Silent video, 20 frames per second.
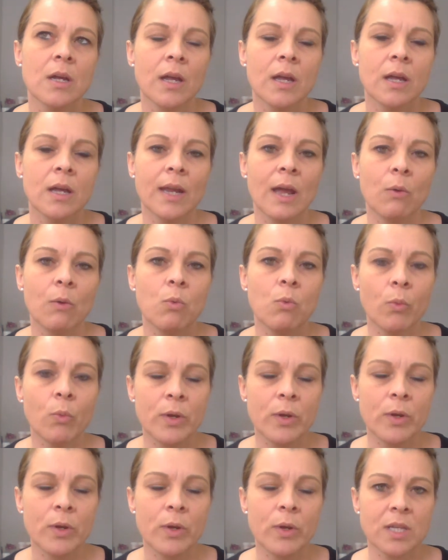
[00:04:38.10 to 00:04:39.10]
Now, what
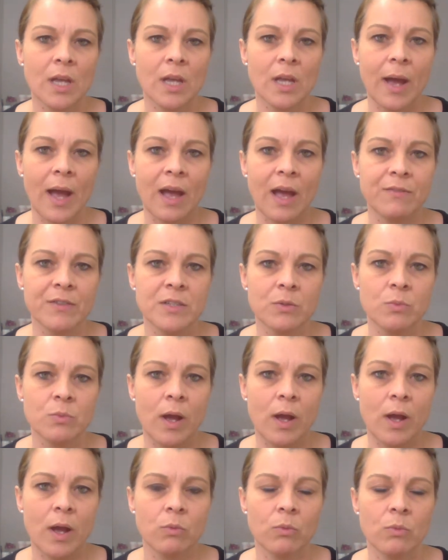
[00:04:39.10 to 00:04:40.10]
we also have as
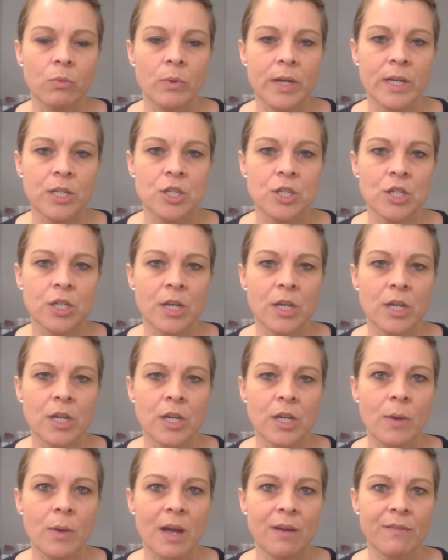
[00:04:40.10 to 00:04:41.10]
well, which
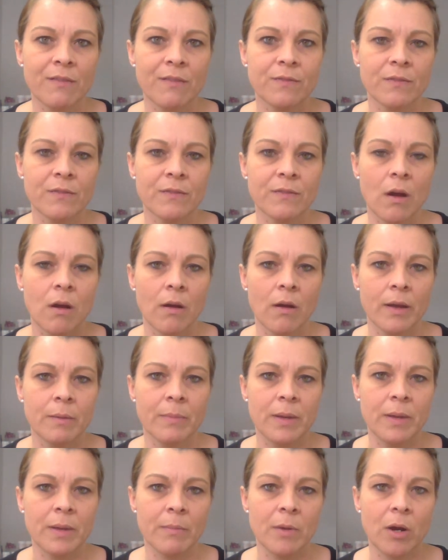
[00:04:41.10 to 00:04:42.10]
if you have a
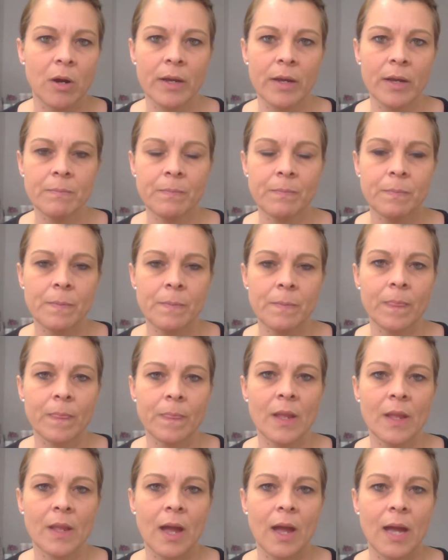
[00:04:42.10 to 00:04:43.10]
higher BMI,
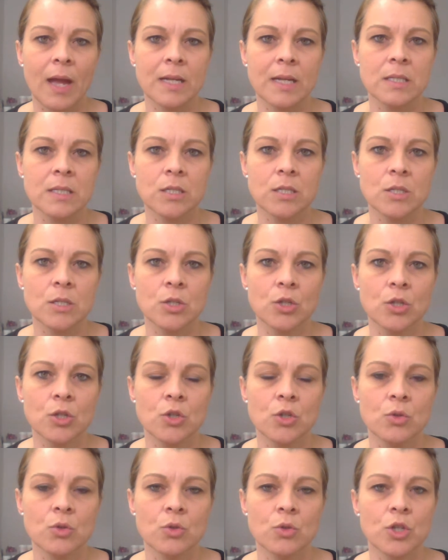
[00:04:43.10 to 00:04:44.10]
and
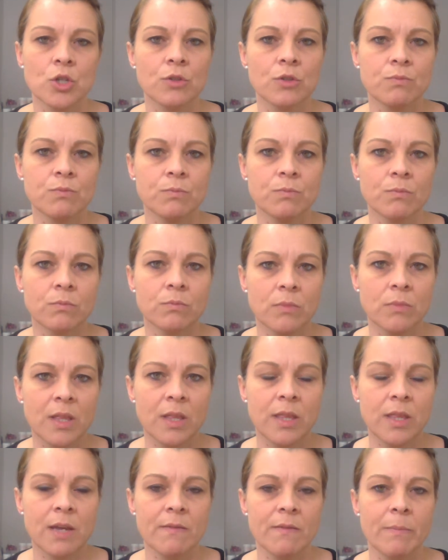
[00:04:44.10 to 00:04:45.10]
you should
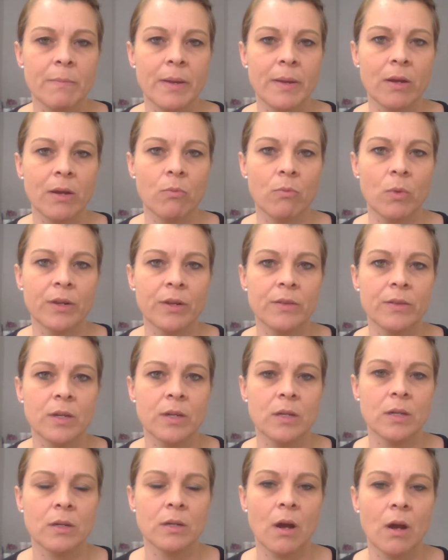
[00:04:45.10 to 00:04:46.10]
in theory be on one of
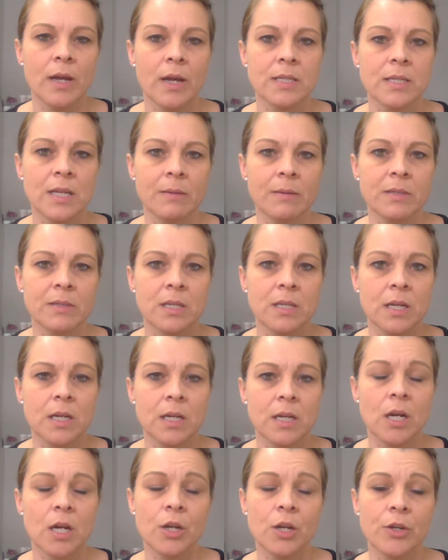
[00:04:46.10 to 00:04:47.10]
the higher steps that
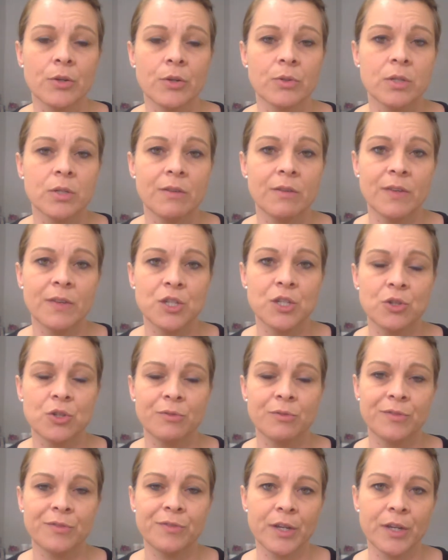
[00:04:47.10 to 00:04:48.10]
include
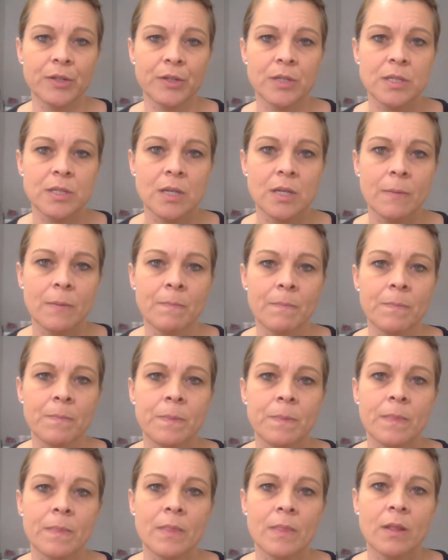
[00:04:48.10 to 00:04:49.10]
conventional foods,
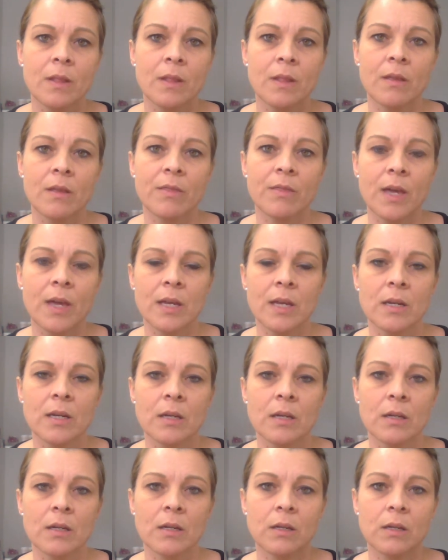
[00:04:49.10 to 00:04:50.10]

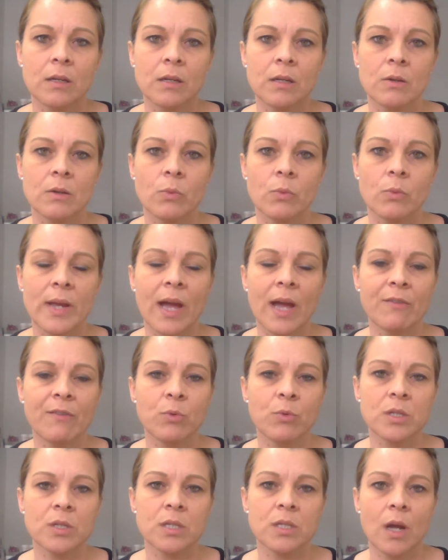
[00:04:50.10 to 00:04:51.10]
then we
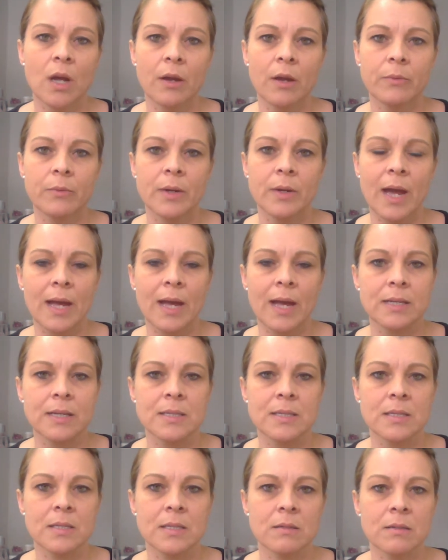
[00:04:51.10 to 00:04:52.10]
have what's known
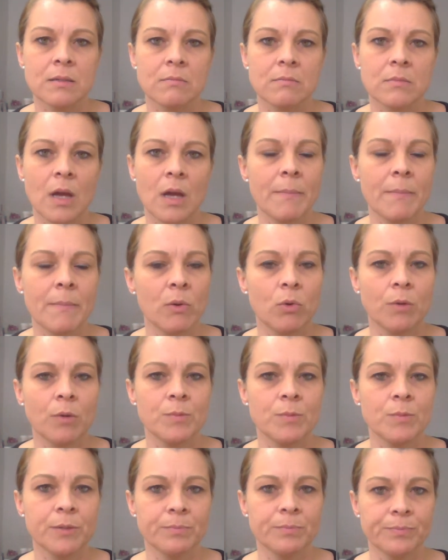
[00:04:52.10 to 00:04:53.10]
as a milk
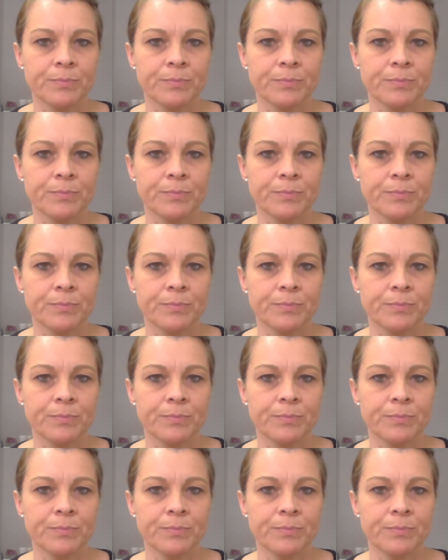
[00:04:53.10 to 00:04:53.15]
option.